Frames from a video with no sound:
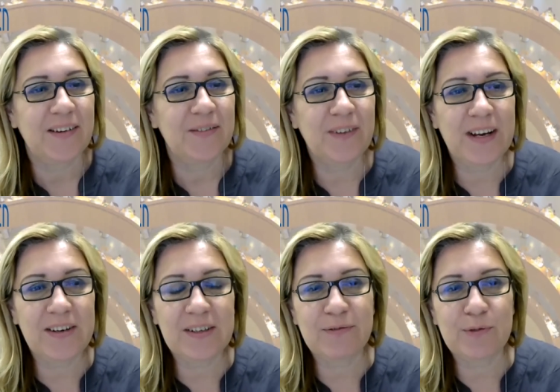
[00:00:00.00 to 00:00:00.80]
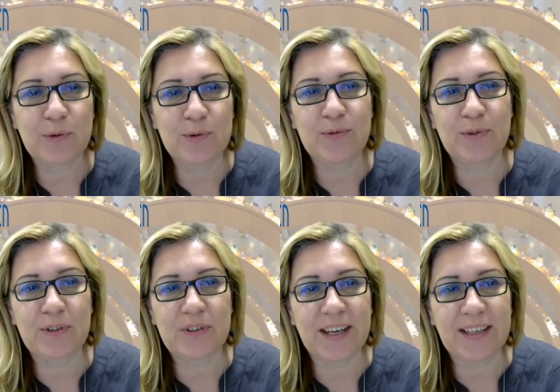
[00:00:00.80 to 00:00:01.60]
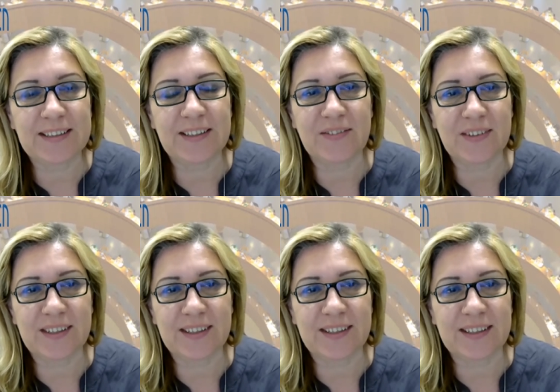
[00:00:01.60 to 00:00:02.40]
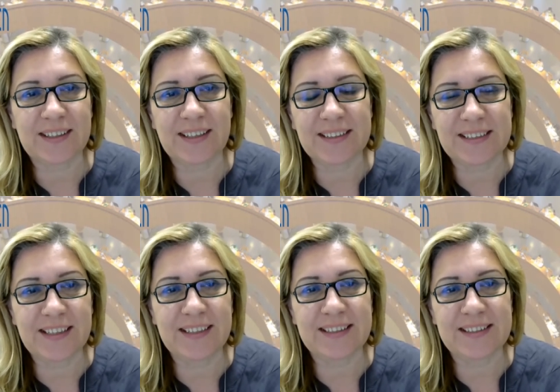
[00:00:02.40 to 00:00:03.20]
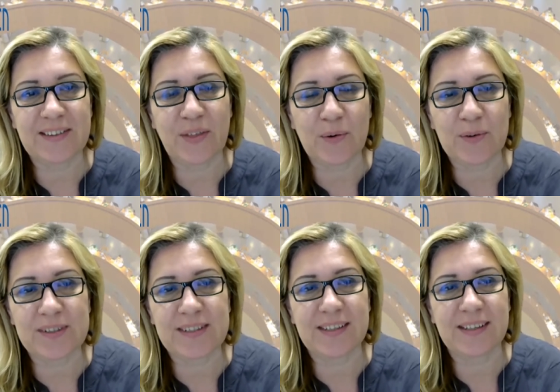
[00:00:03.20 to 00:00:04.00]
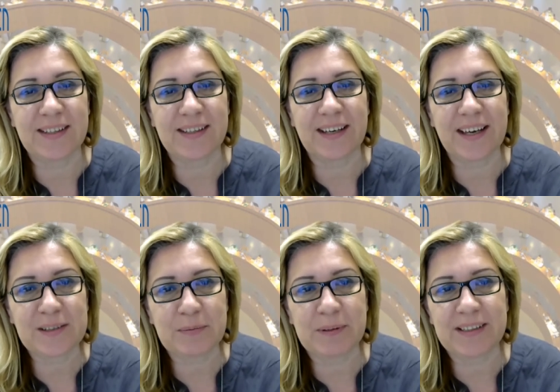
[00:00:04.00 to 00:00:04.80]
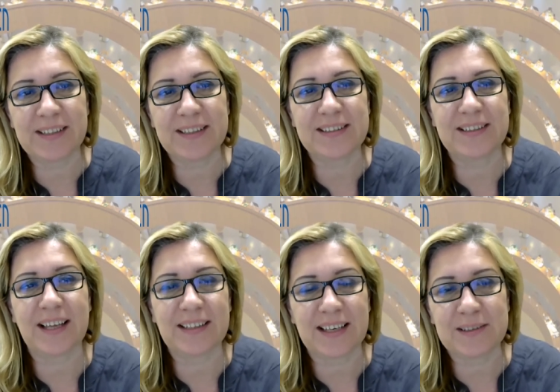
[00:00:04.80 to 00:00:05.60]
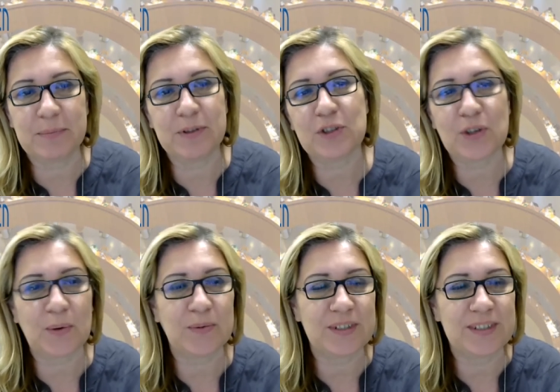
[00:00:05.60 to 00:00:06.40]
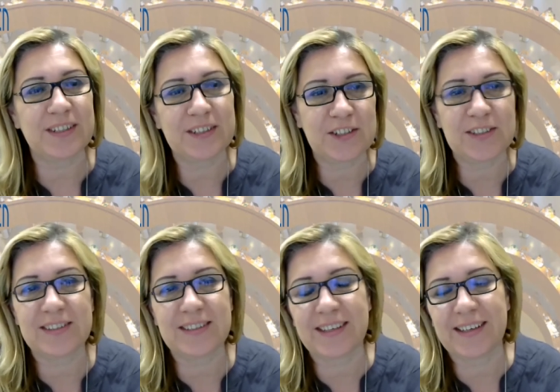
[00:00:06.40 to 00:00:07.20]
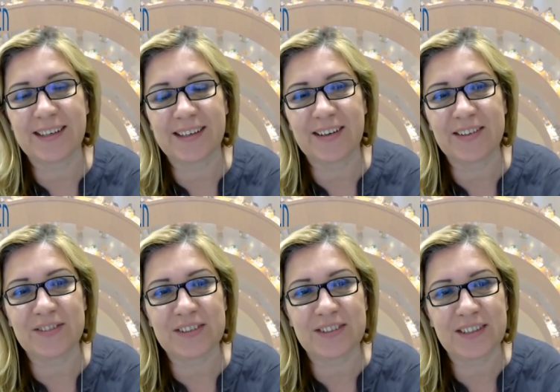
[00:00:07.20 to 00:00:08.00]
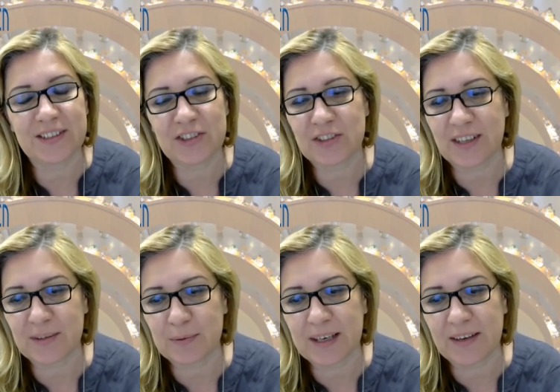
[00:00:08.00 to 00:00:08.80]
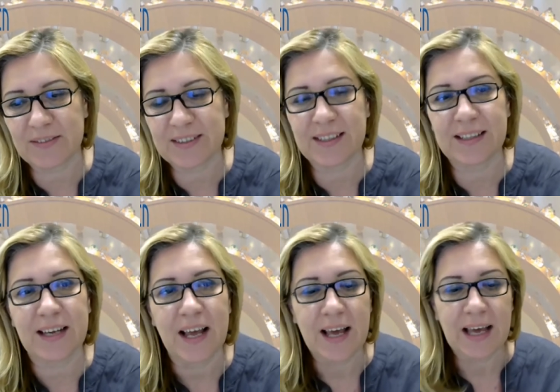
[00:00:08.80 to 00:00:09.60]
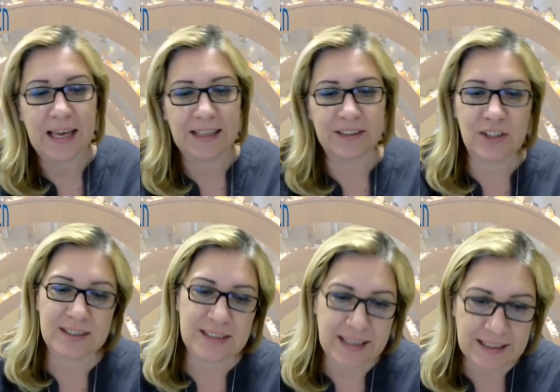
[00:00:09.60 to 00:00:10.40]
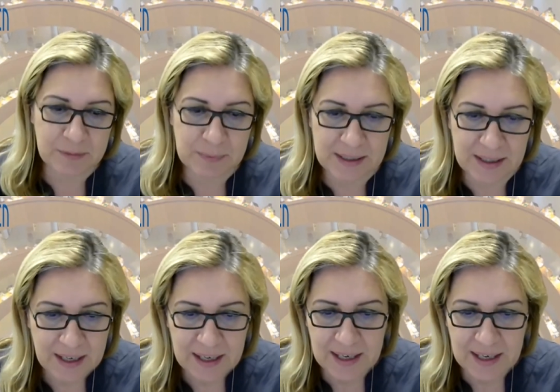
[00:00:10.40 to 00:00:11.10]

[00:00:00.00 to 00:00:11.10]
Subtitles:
very fruitful, creative ideas, thoughts, expertise that has been shown, researchers and research that we have seen. And just let me